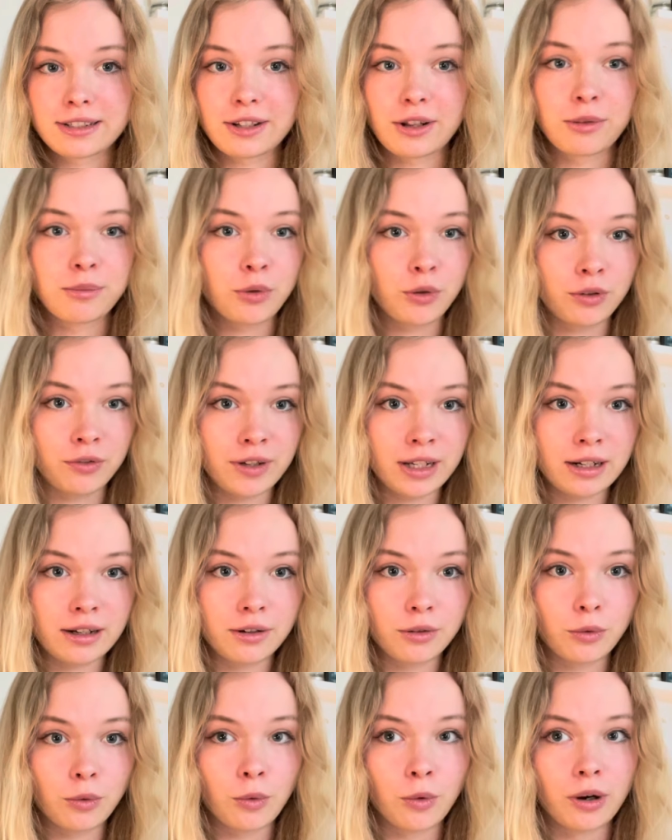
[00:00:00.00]

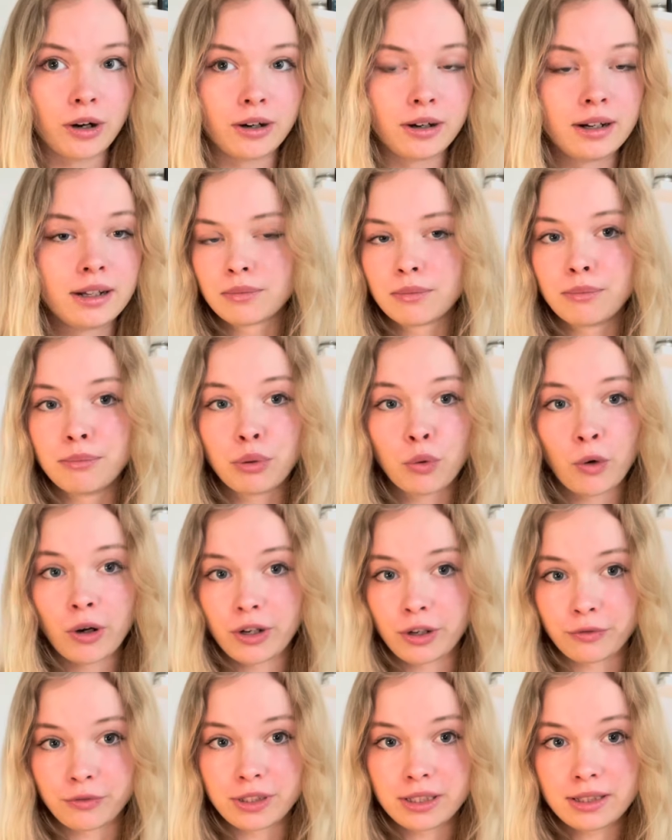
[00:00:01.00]
unmotivated or bored
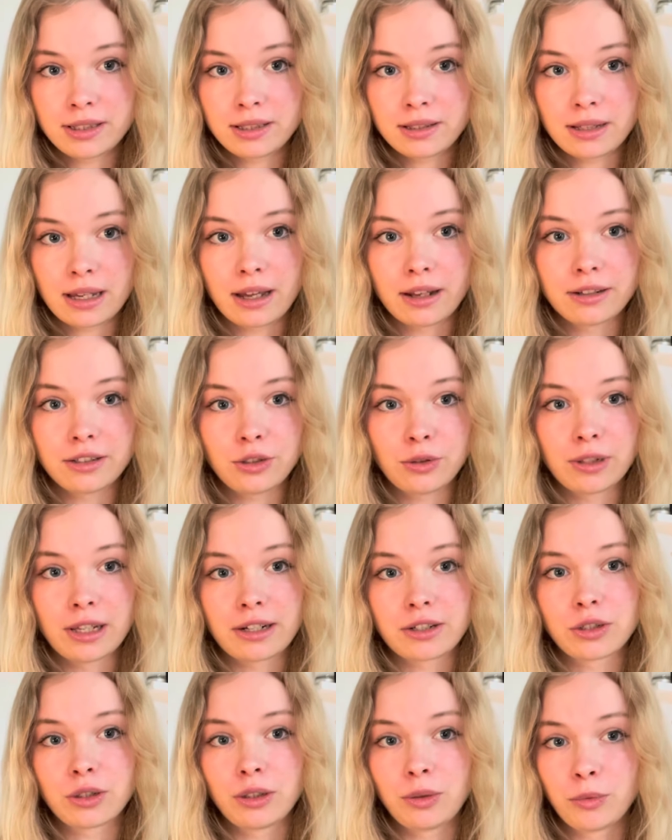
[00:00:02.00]
of it, and you'll
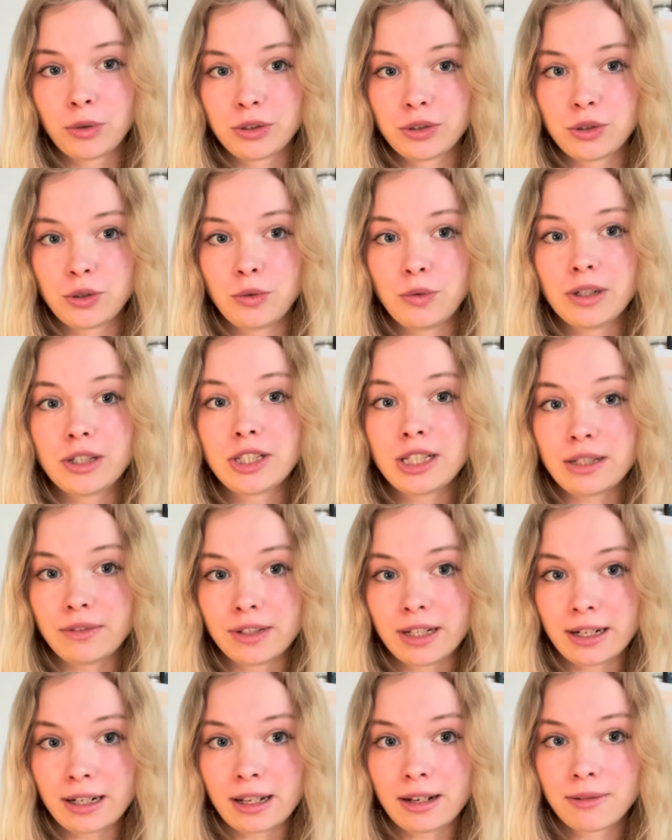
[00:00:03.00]
actually want to achieve
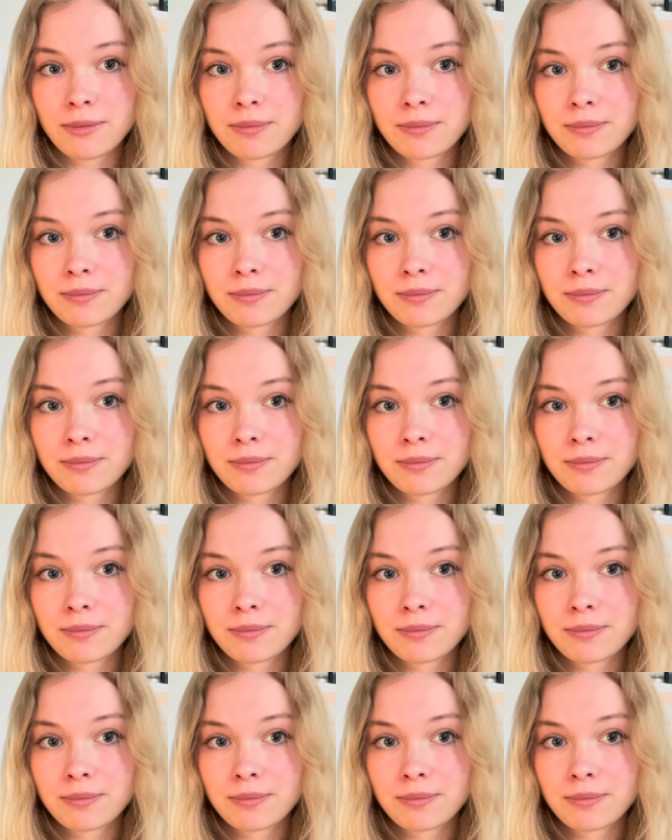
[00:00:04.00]
it again.